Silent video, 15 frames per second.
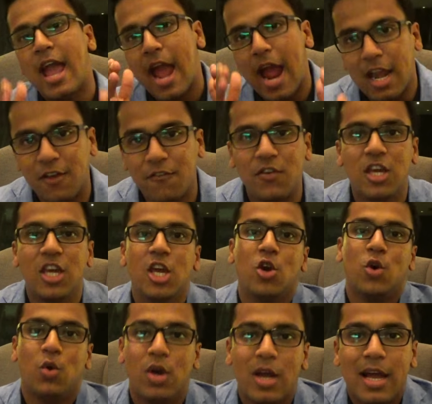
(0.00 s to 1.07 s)
And if
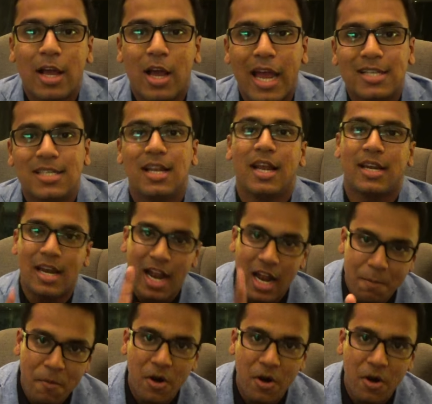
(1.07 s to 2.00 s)
you get selected, I'll